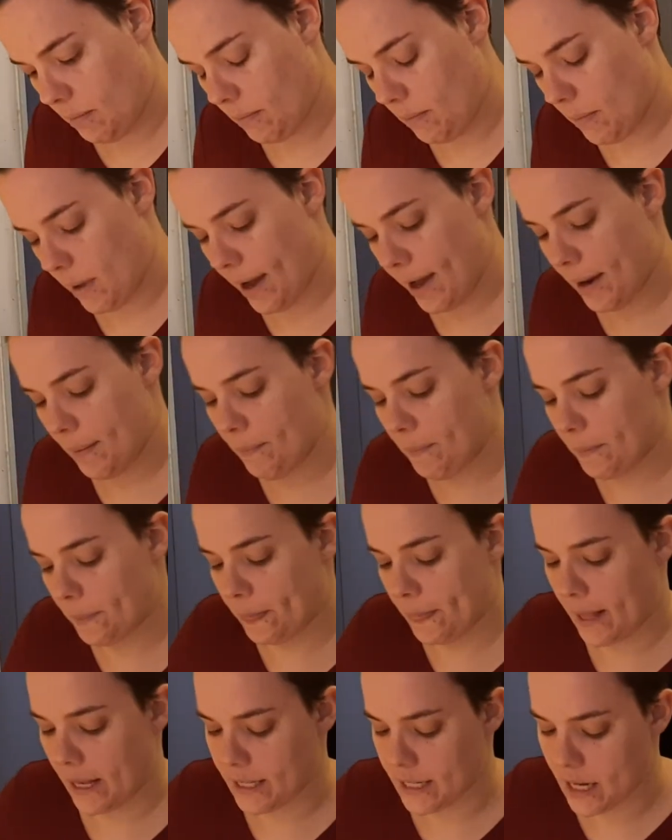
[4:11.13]
But
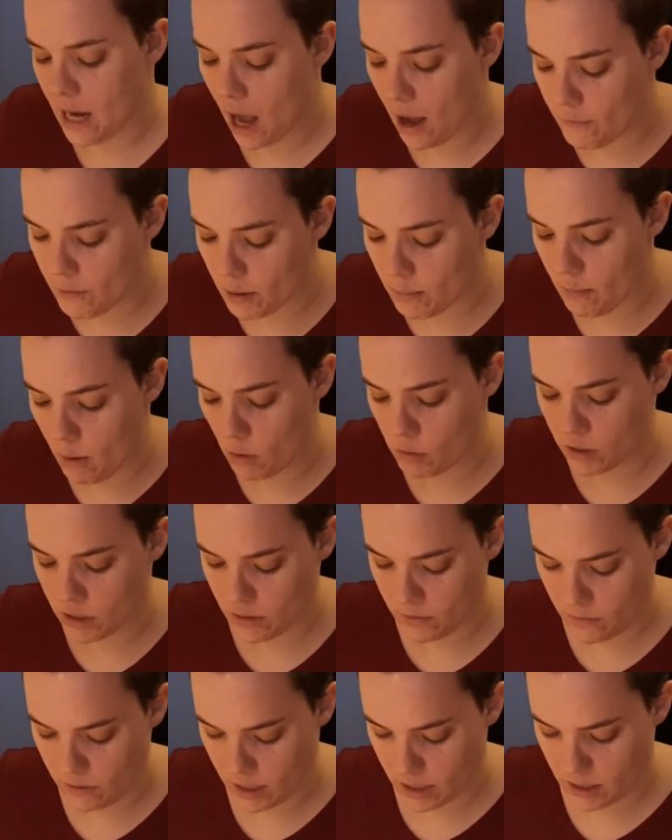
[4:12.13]
to cover most
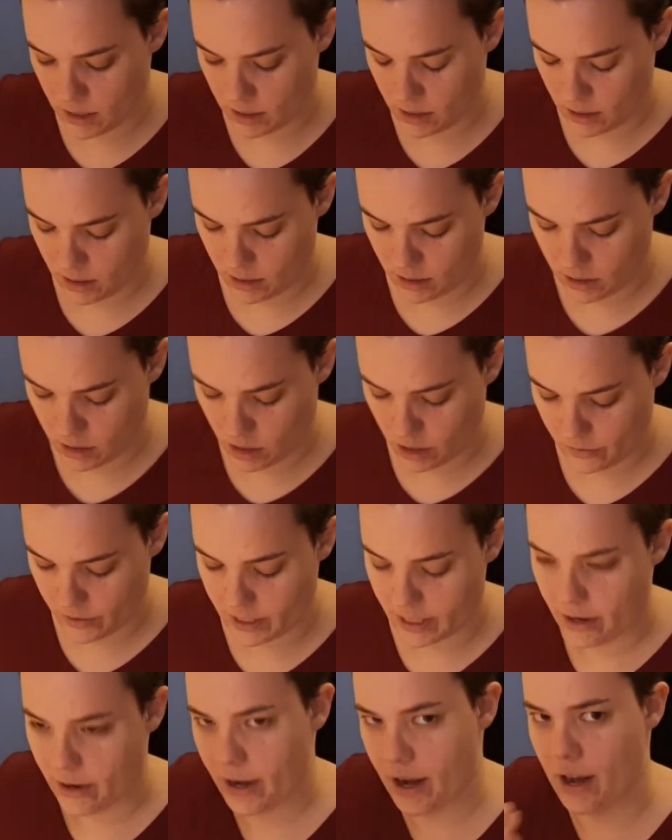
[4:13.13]
of this surface
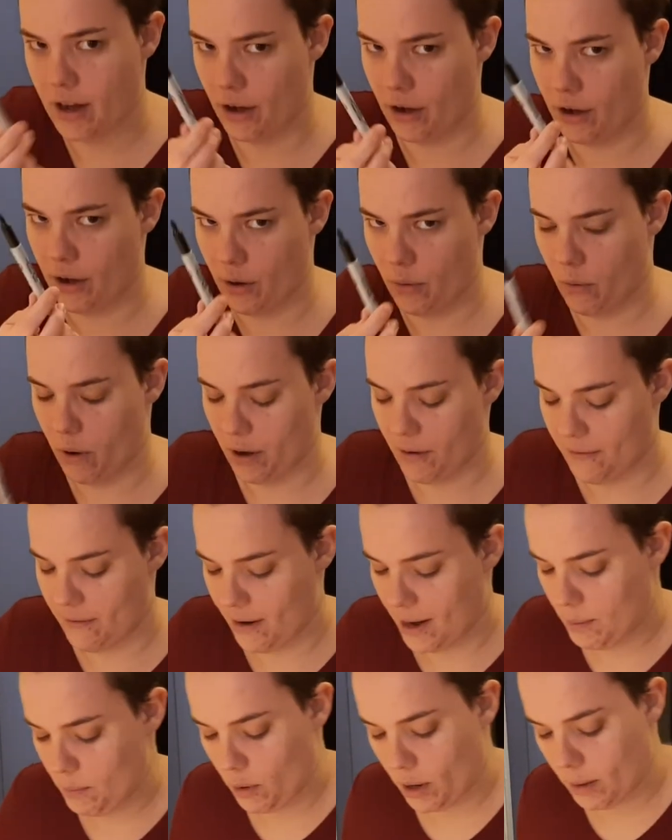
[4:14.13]
area, you're going to want a
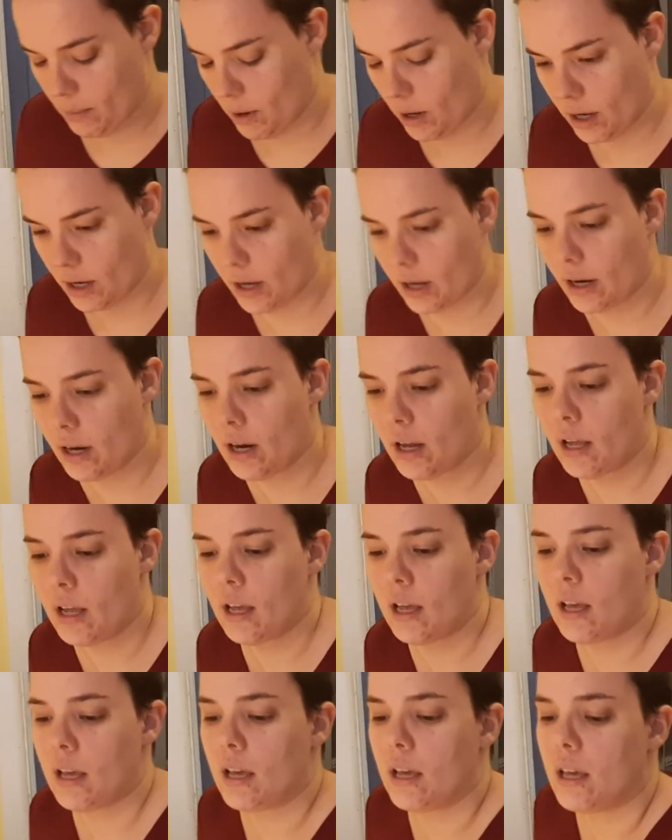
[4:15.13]
fine point marker.
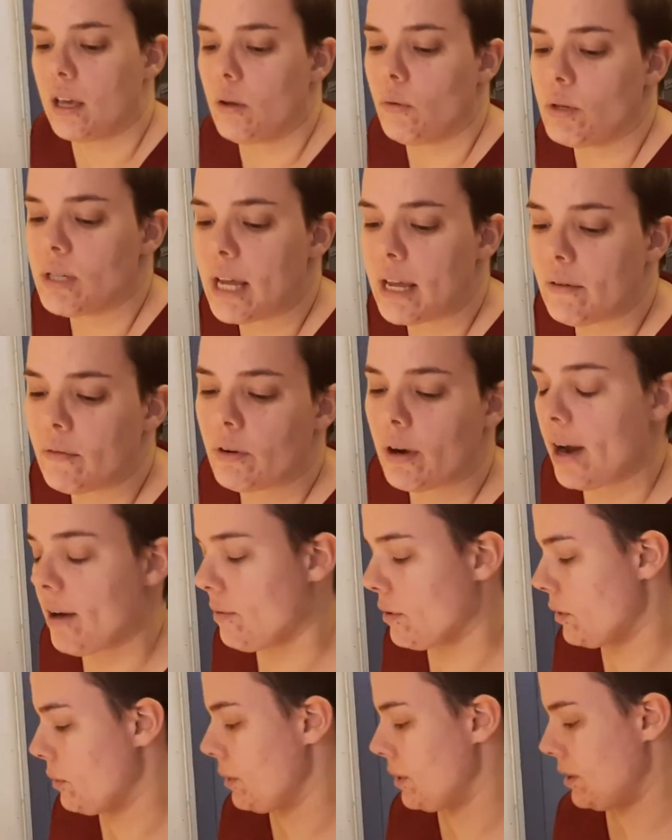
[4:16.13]
It would take
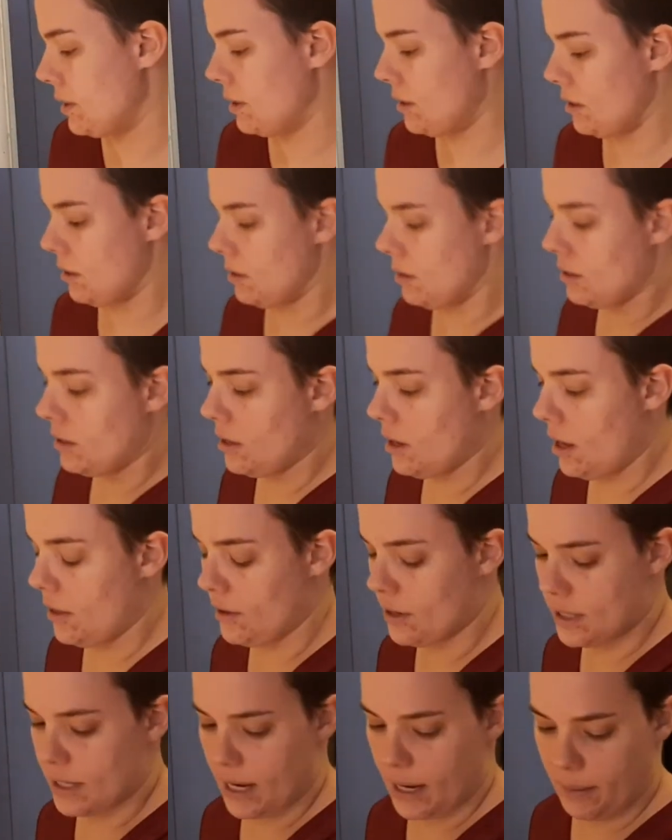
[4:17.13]
forever with the other
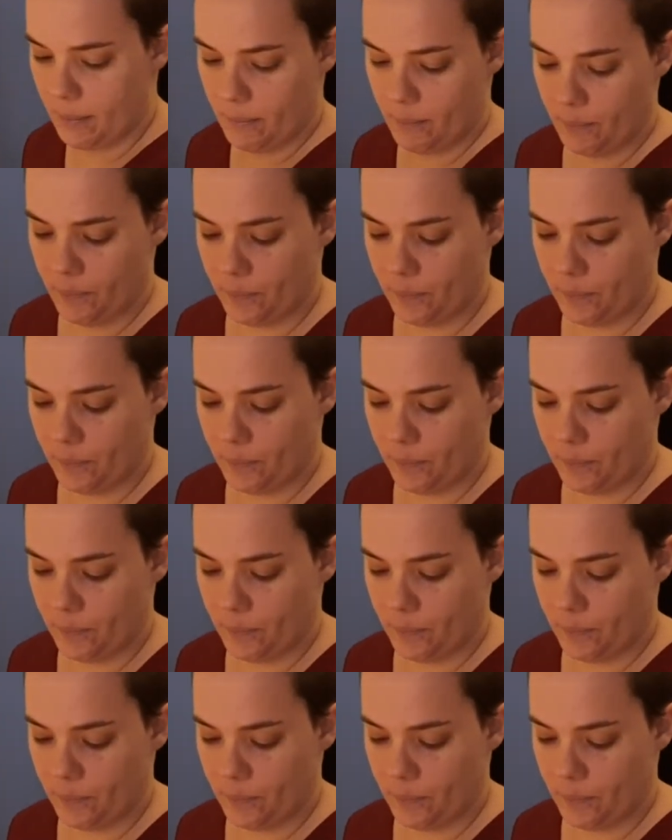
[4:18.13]
type.